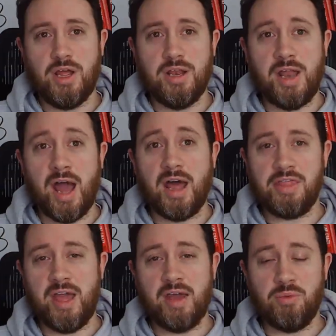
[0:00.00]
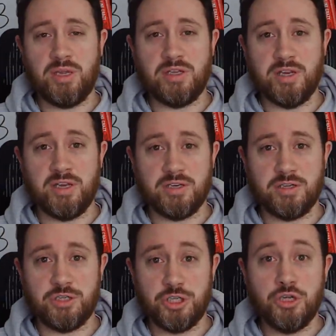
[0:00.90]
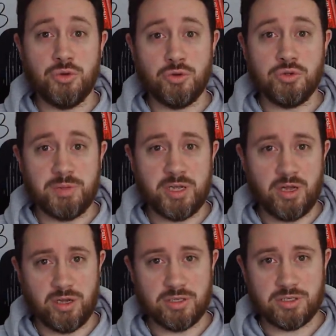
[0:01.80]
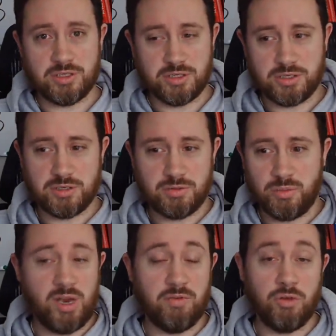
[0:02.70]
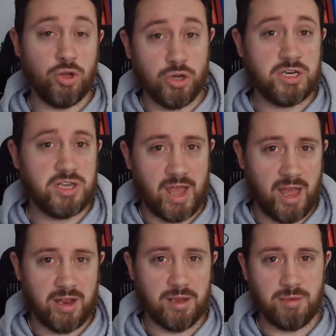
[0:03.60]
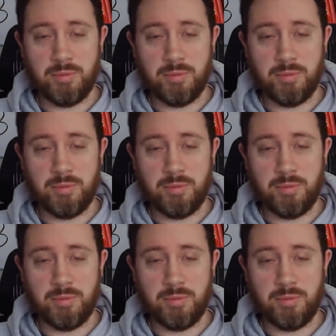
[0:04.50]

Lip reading: Not that we didn't choose because we never looked at it,